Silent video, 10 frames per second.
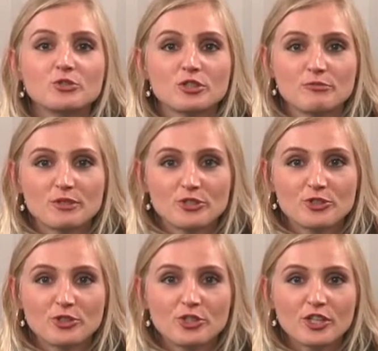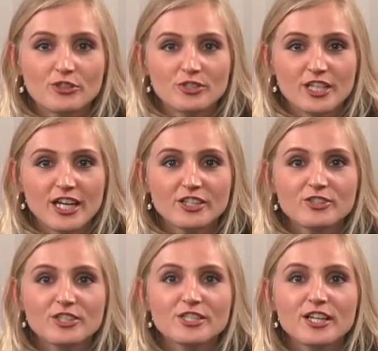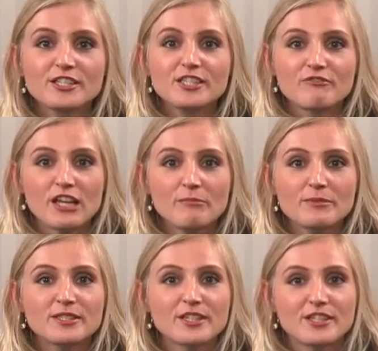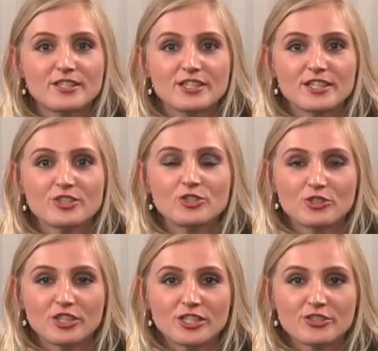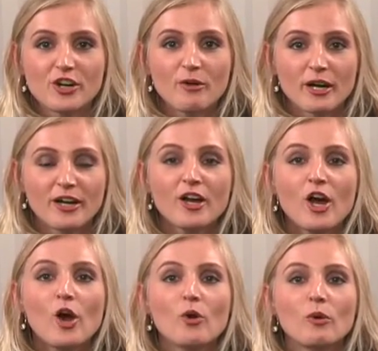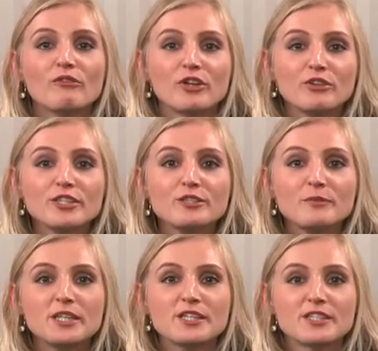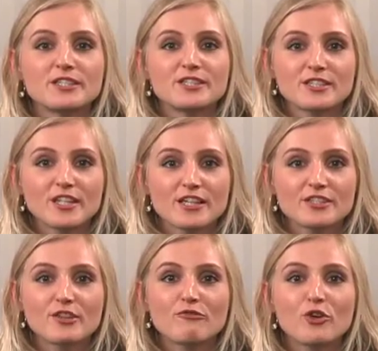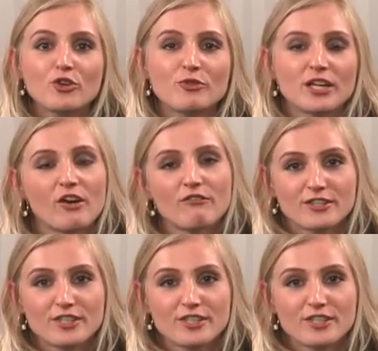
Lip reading: joins me in studio today to discuss the developments at this year's Junior Indaba, where various speakers discussed the furthering of the